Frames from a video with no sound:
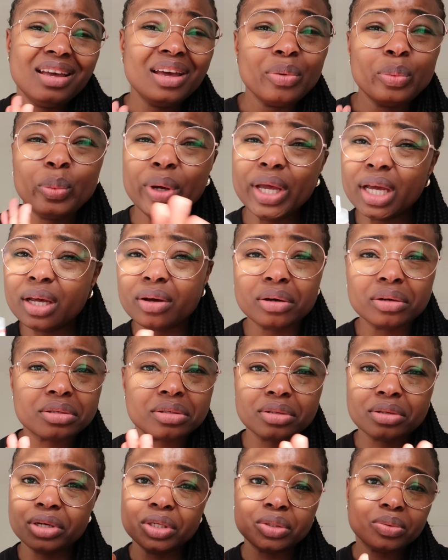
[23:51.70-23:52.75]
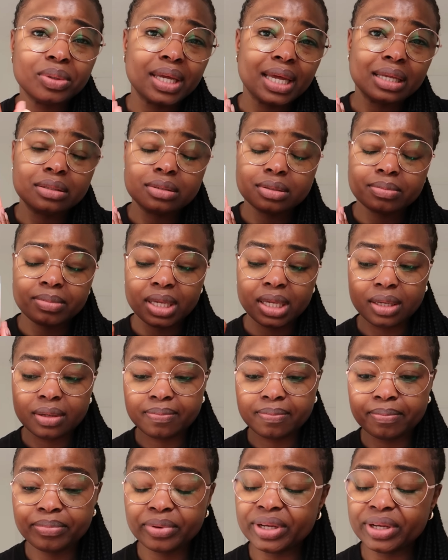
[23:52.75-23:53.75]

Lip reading: A week or so it will get to me.